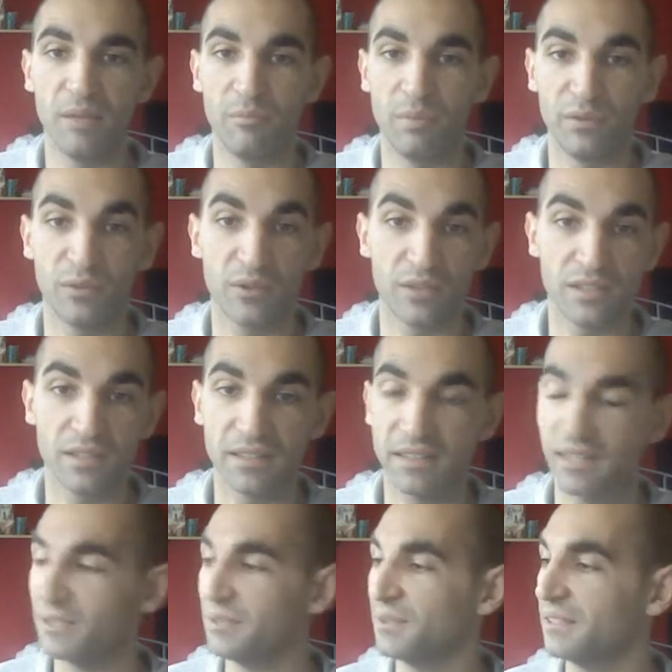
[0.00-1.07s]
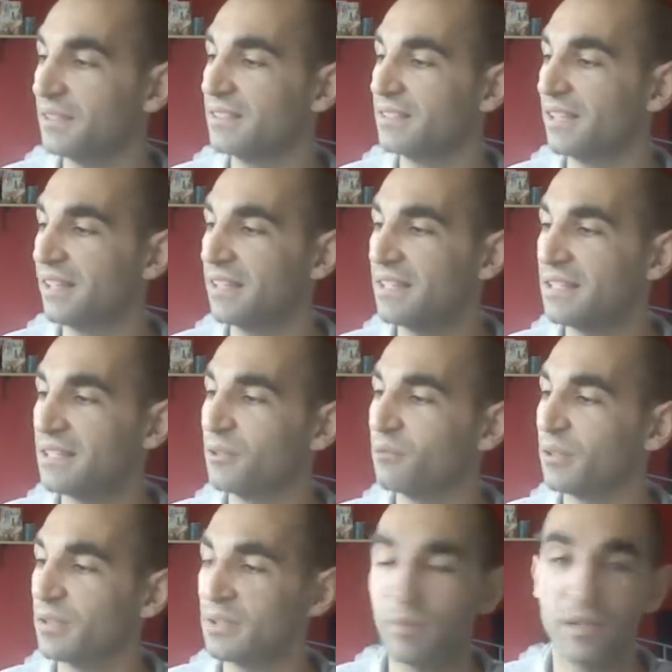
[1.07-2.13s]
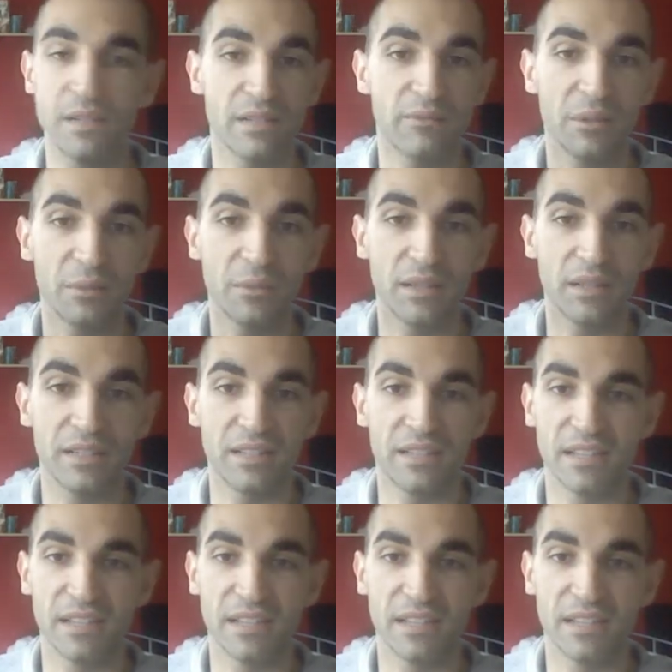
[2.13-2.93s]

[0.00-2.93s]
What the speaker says: before I started getting all these. And these little recipes every week,